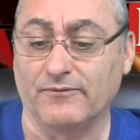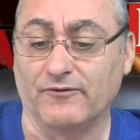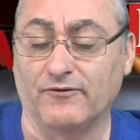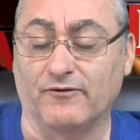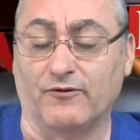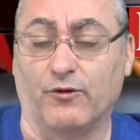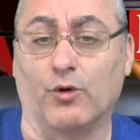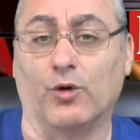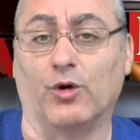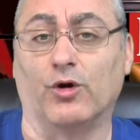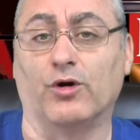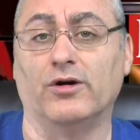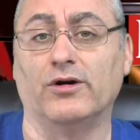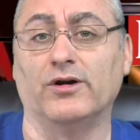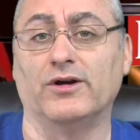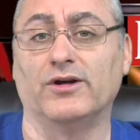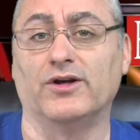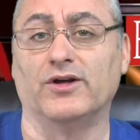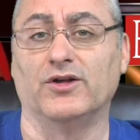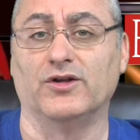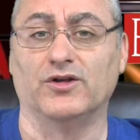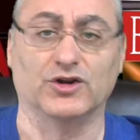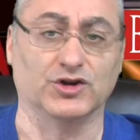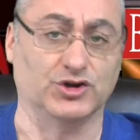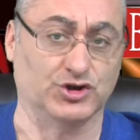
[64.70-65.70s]
for
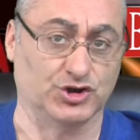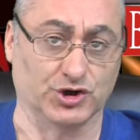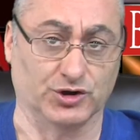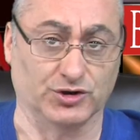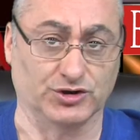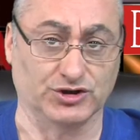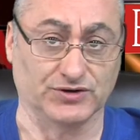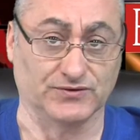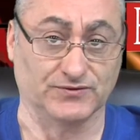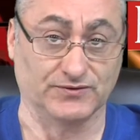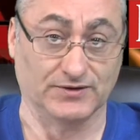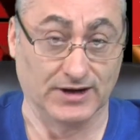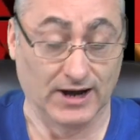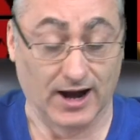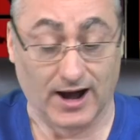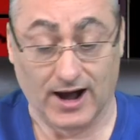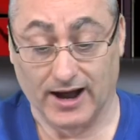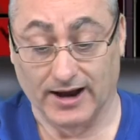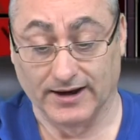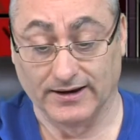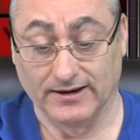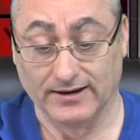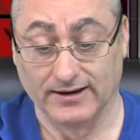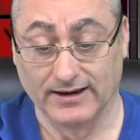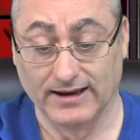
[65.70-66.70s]
the church of
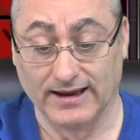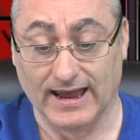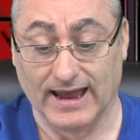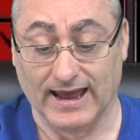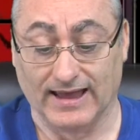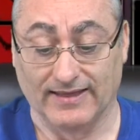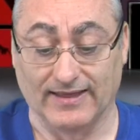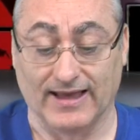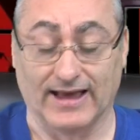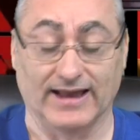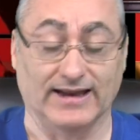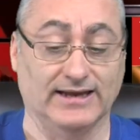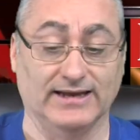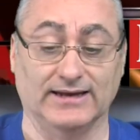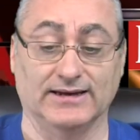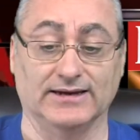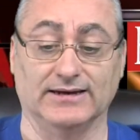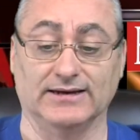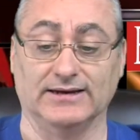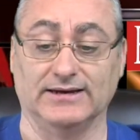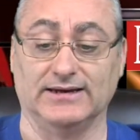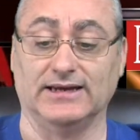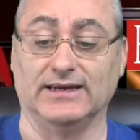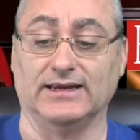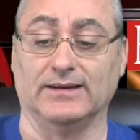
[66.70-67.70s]
God, and that he
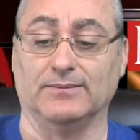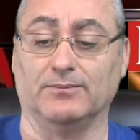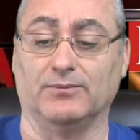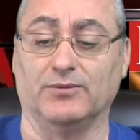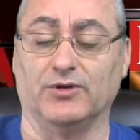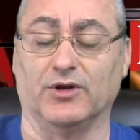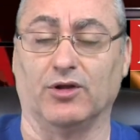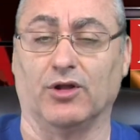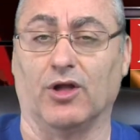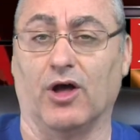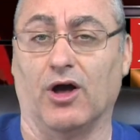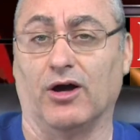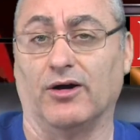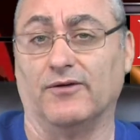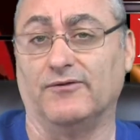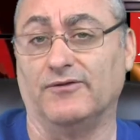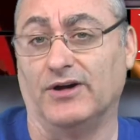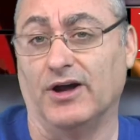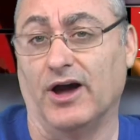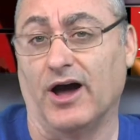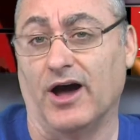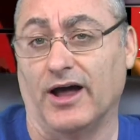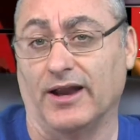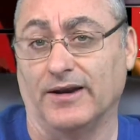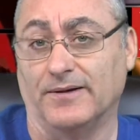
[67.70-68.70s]
didn't keep the law of
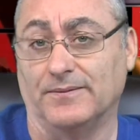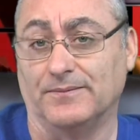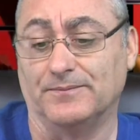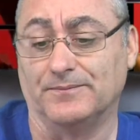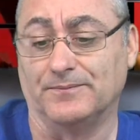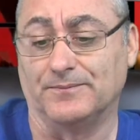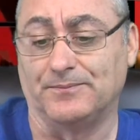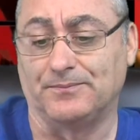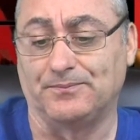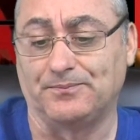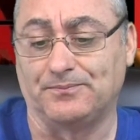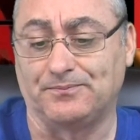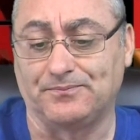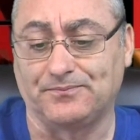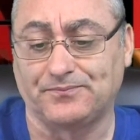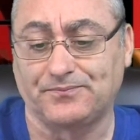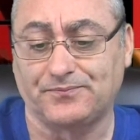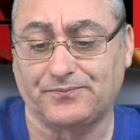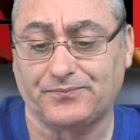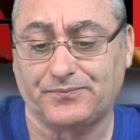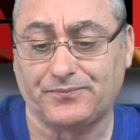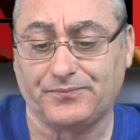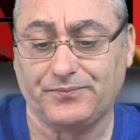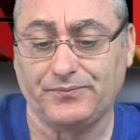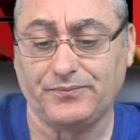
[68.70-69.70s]
God.
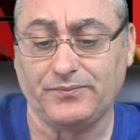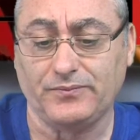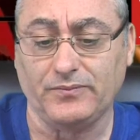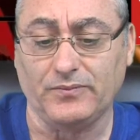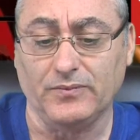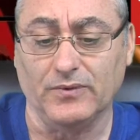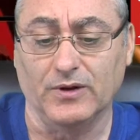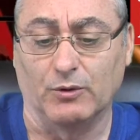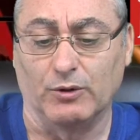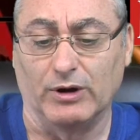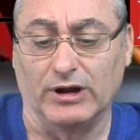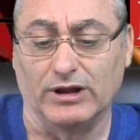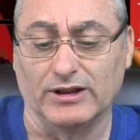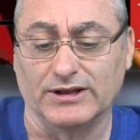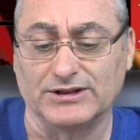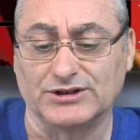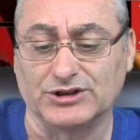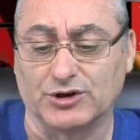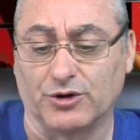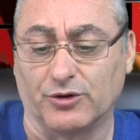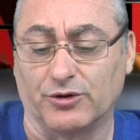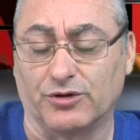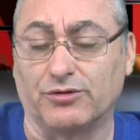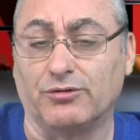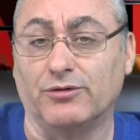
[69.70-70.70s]
Well, let's
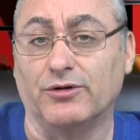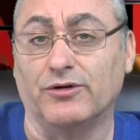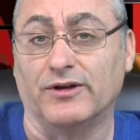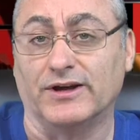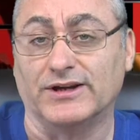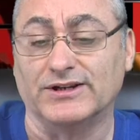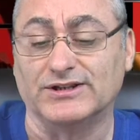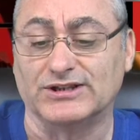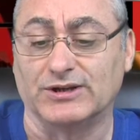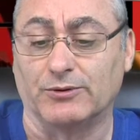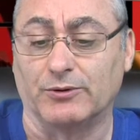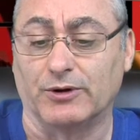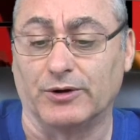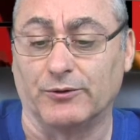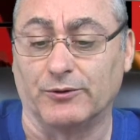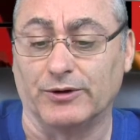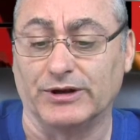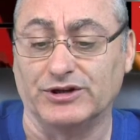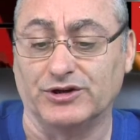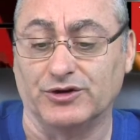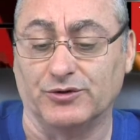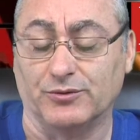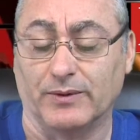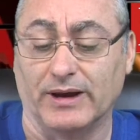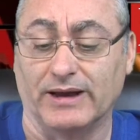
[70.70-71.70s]
go through this. I want to read
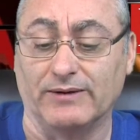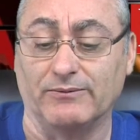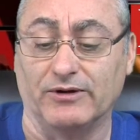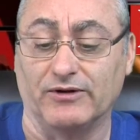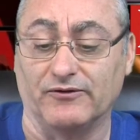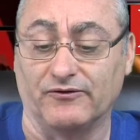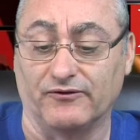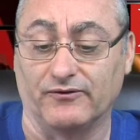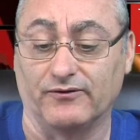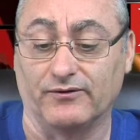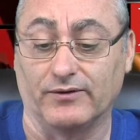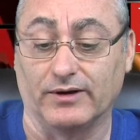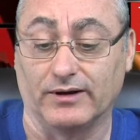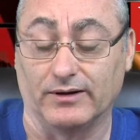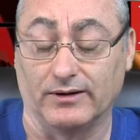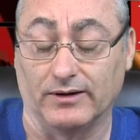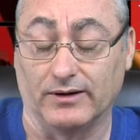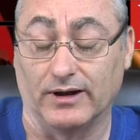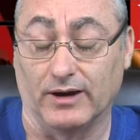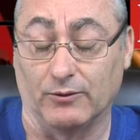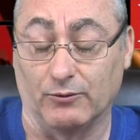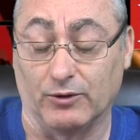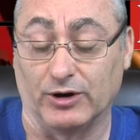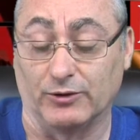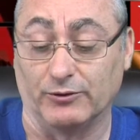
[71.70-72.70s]

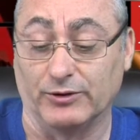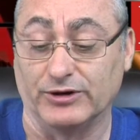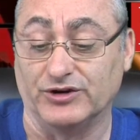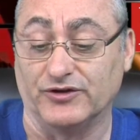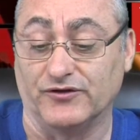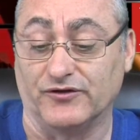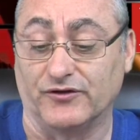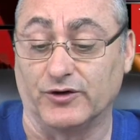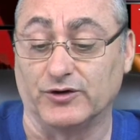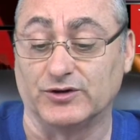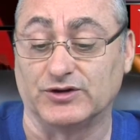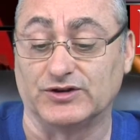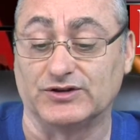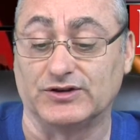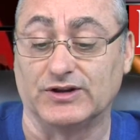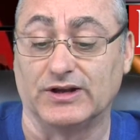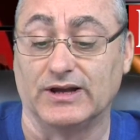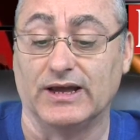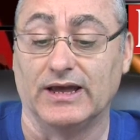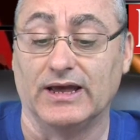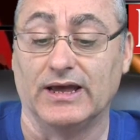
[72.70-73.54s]
you first